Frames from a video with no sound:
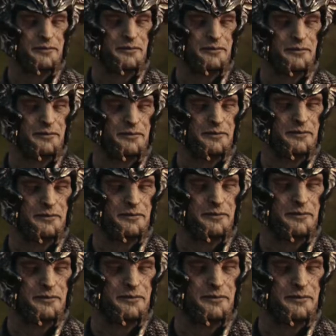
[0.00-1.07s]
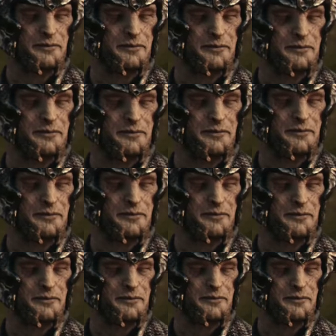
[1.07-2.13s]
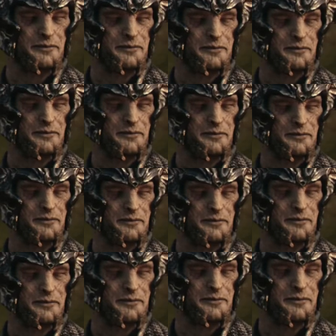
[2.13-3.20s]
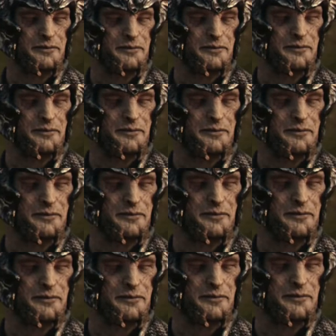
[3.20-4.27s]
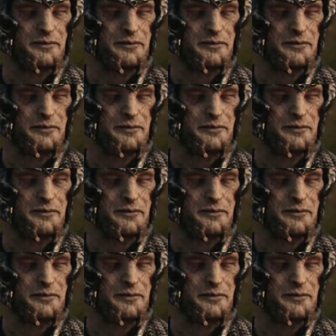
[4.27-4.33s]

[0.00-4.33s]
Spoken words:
(not speaking)